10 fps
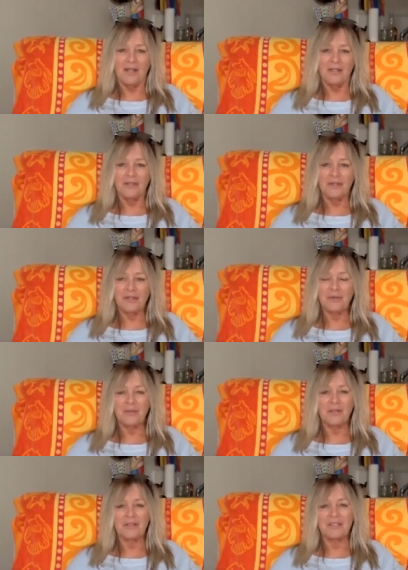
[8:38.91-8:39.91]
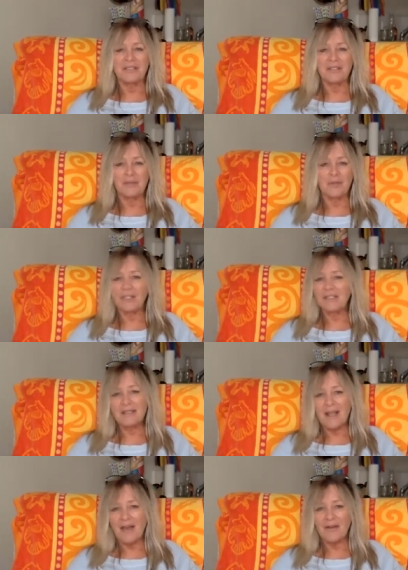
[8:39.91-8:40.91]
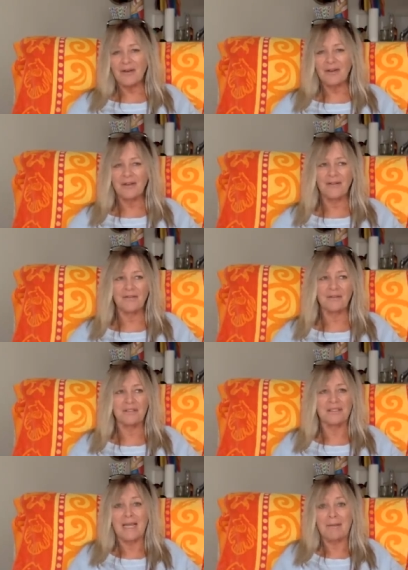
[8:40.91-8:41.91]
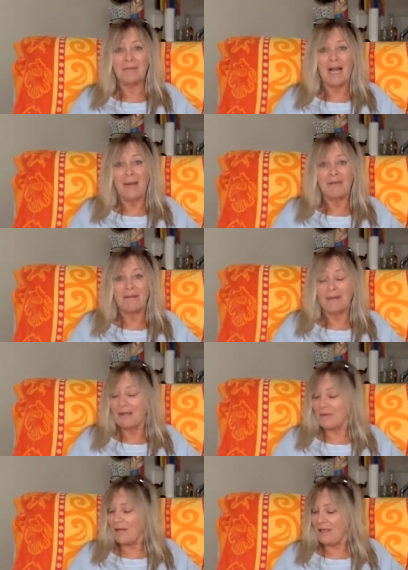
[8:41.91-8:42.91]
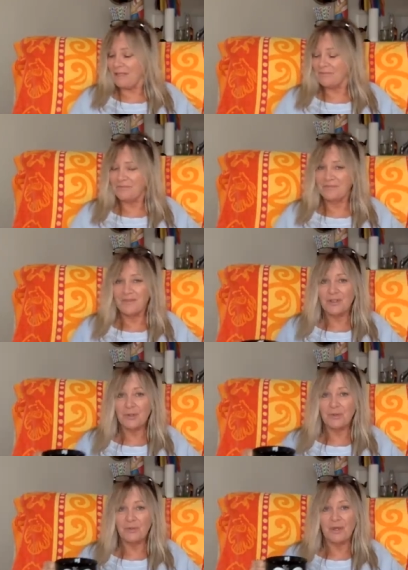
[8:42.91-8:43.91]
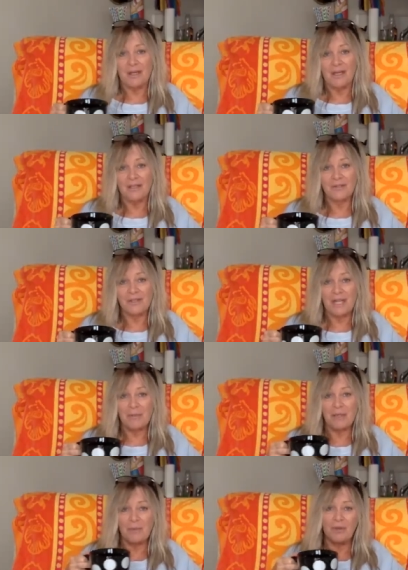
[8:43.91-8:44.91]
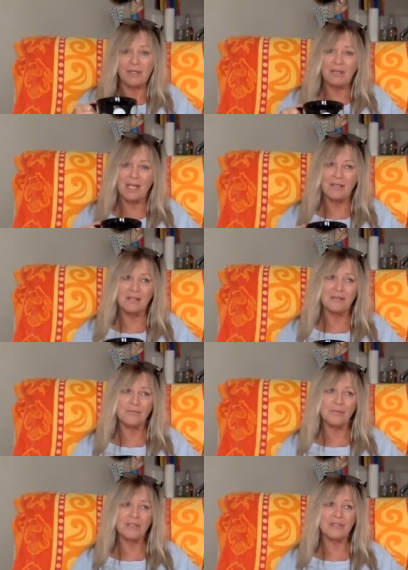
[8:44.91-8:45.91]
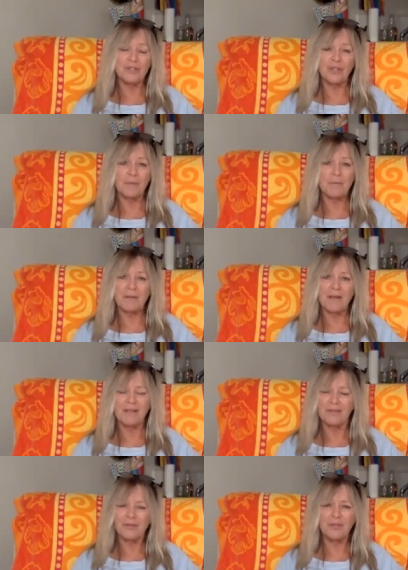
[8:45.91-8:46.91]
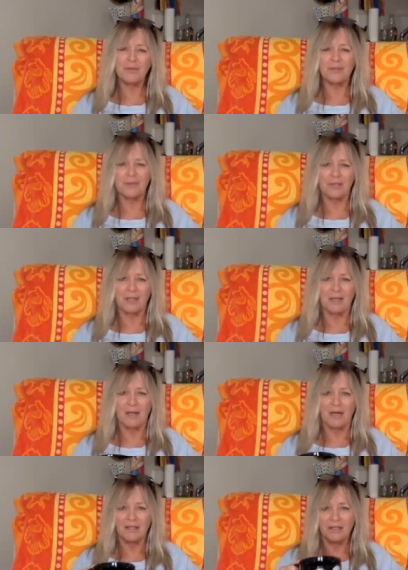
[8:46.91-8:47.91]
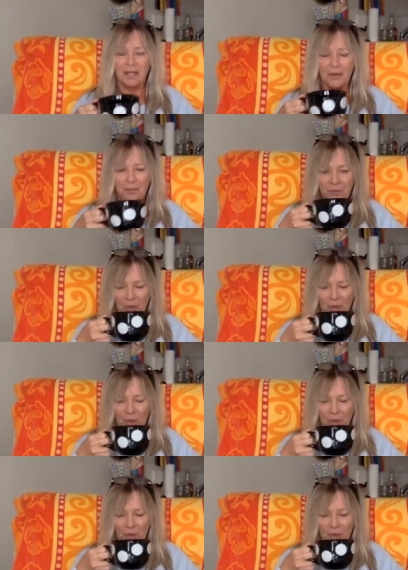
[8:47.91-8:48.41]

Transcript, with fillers: YouTubers just working together for the same common thing, right? To uh, entertain people and, and really to show people that YouTubers do get along, you know?